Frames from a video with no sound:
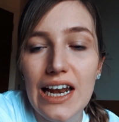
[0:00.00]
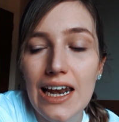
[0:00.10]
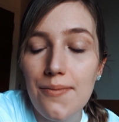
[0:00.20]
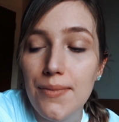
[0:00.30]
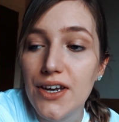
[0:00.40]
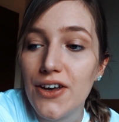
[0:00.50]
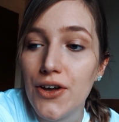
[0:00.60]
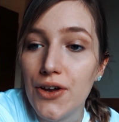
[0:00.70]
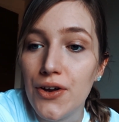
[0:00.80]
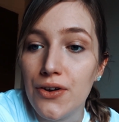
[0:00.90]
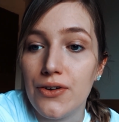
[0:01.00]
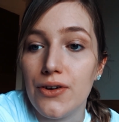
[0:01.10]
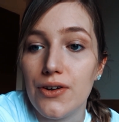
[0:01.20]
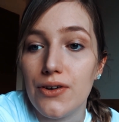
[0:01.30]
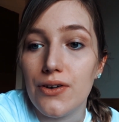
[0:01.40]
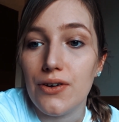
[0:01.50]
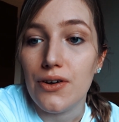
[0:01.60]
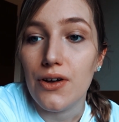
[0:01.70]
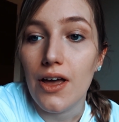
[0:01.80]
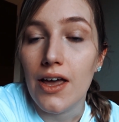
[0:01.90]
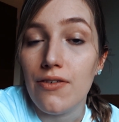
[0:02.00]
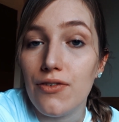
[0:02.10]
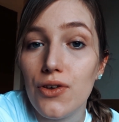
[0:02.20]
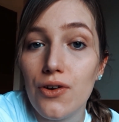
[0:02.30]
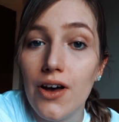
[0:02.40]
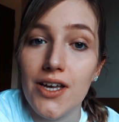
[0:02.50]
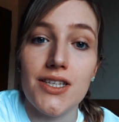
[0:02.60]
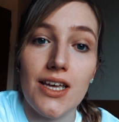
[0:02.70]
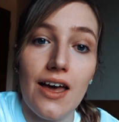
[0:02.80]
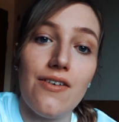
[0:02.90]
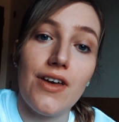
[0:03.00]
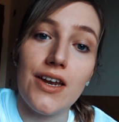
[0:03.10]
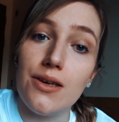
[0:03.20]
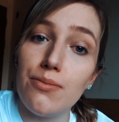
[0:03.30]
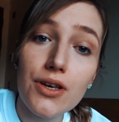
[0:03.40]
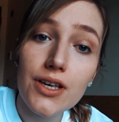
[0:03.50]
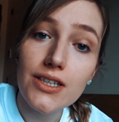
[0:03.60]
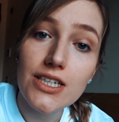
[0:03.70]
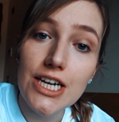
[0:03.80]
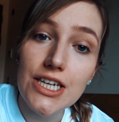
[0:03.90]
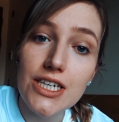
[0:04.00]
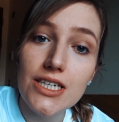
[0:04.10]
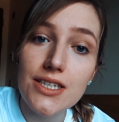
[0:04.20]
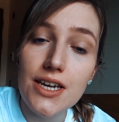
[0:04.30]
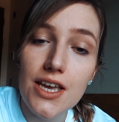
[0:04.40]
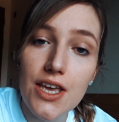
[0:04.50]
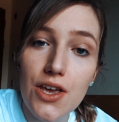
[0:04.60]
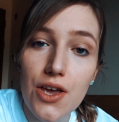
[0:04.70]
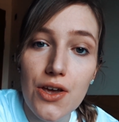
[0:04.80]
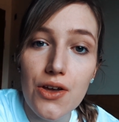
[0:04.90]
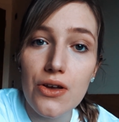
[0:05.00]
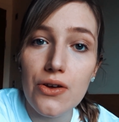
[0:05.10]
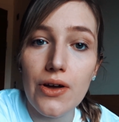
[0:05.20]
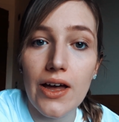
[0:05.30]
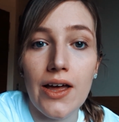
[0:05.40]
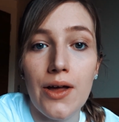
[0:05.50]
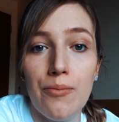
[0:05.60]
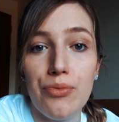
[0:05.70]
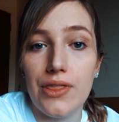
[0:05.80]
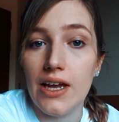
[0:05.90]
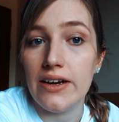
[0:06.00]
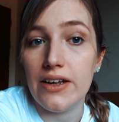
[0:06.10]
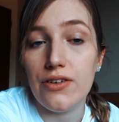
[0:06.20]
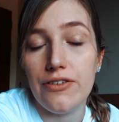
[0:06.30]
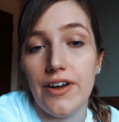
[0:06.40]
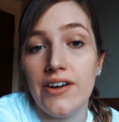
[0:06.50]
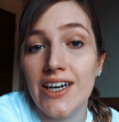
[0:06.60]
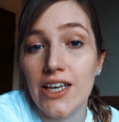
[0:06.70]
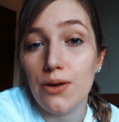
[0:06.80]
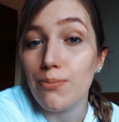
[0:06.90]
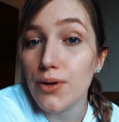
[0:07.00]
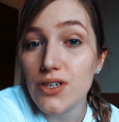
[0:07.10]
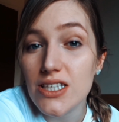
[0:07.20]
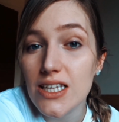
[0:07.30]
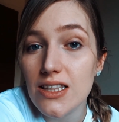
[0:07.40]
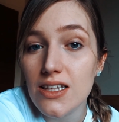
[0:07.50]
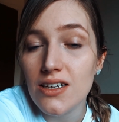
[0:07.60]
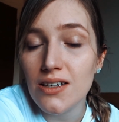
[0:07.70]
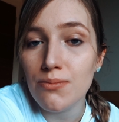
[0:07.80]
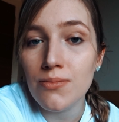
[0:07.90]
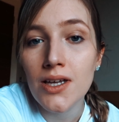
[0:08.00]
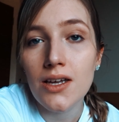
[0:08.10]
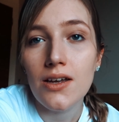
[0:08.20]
Let me know if you guys have any book exchanges near you, and if you found any good books in them,